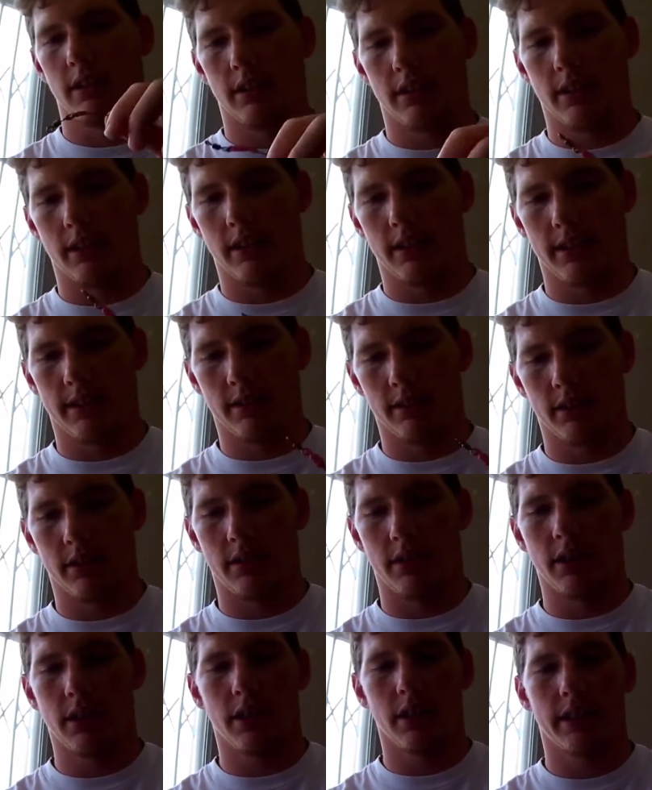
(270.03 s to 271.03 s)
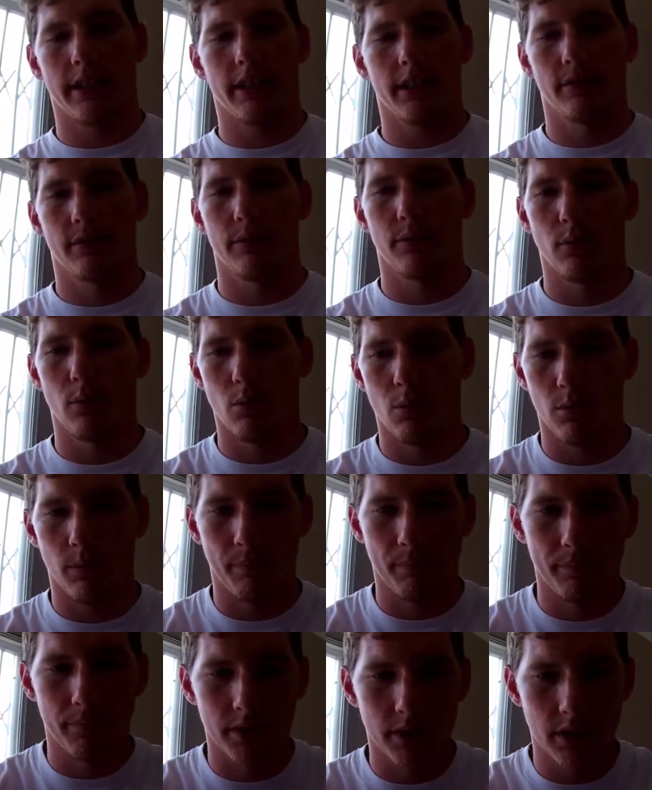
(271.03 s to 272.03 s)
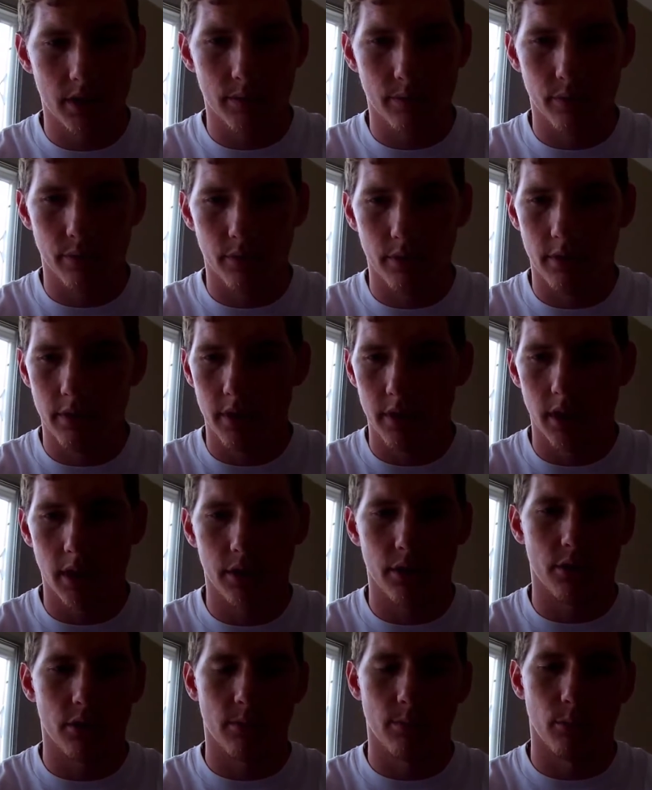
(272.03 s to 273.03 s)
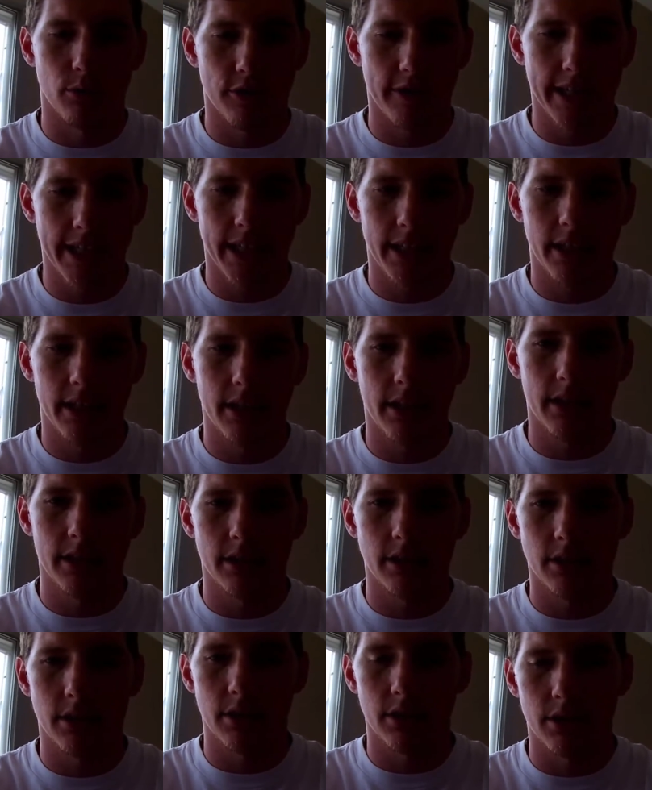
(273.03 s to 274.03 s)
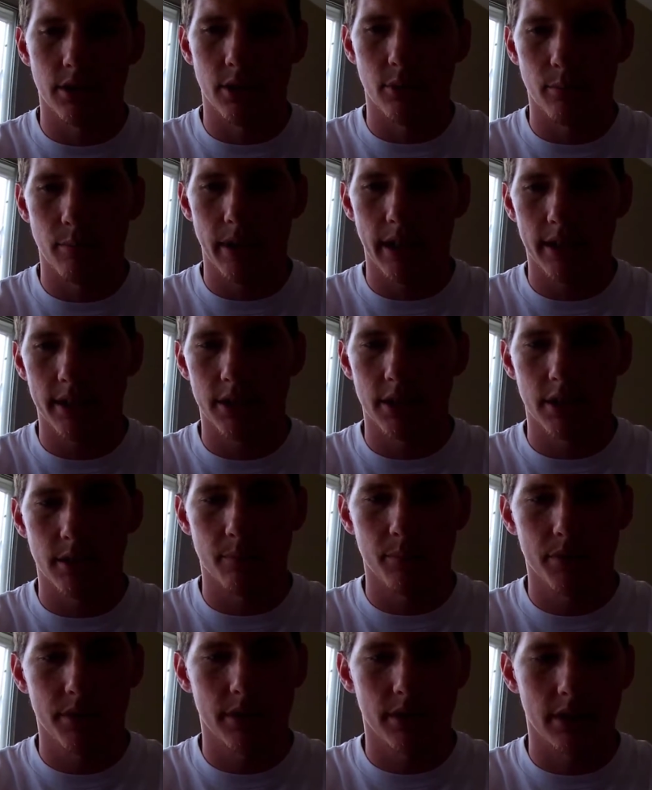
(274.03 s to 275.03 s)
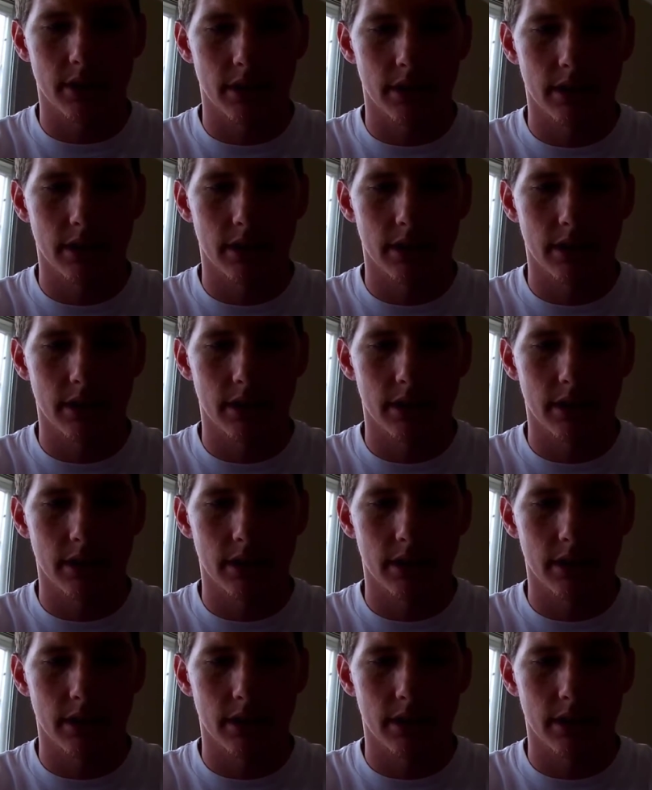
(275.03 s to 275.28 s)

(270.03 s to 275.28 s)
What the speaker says: And yeah, this is for like your small raggies, your black tips,